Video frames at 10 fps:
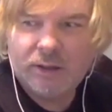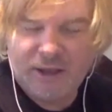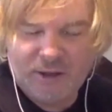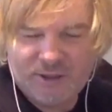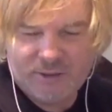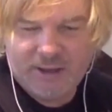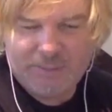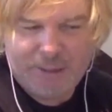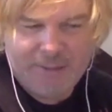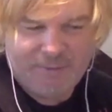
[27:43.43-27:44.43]
They also had
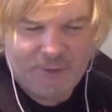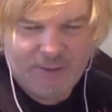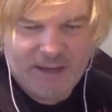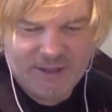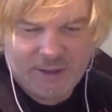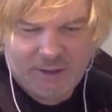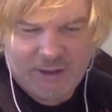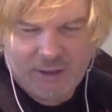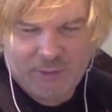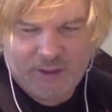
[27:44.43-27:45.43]
a pay-per-view match, I
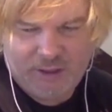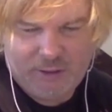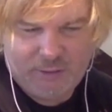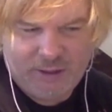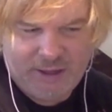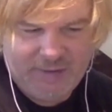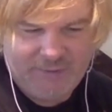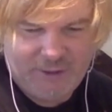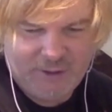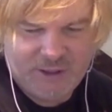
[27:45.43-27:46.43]
think, three and a
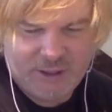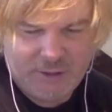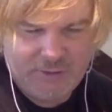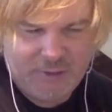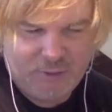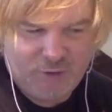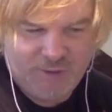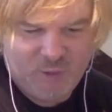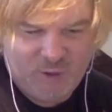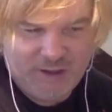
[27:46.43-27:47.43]
half years ago that
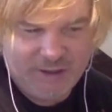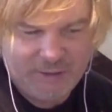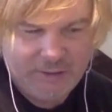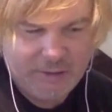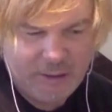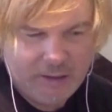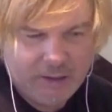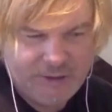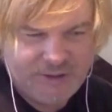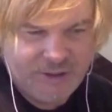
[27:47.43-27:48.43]
Roman won.
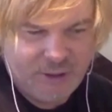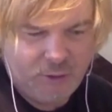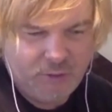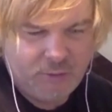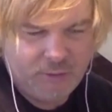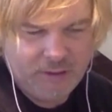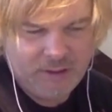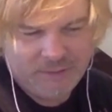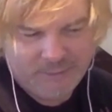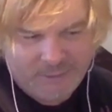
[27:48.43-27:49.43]
So
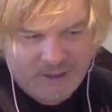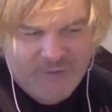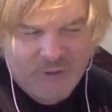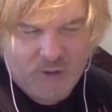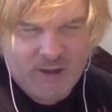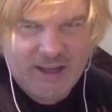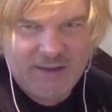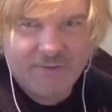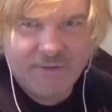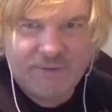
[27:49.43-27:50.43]
if you want to
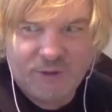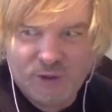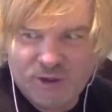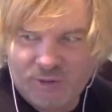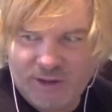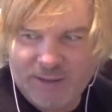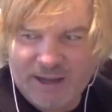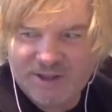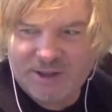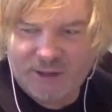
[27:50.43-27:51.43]
have a future
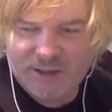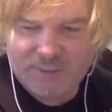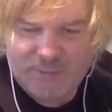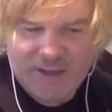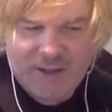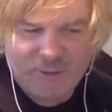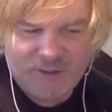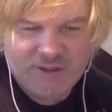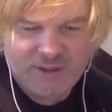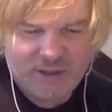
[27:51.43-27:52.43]
rematch at a WrestleMania
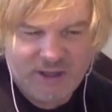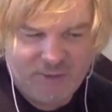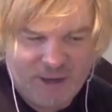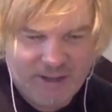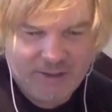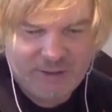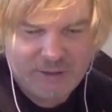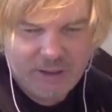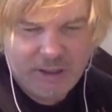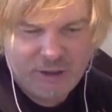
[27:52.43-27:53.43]
with Cena and
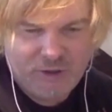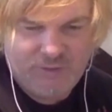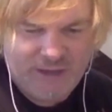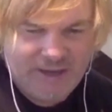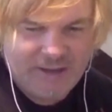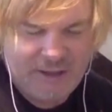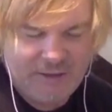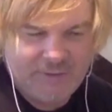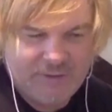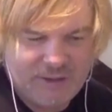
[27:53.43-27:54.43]
Reigns, you've got to
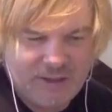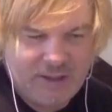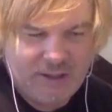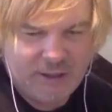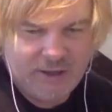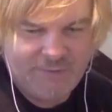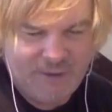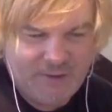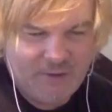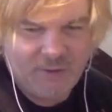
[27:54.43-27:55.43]
give Cena a
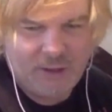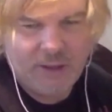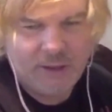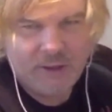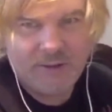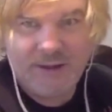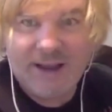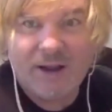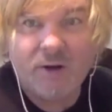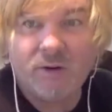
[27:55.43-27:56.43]
victory
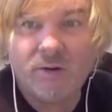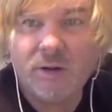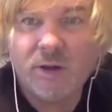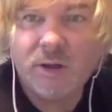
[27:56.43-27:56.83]
now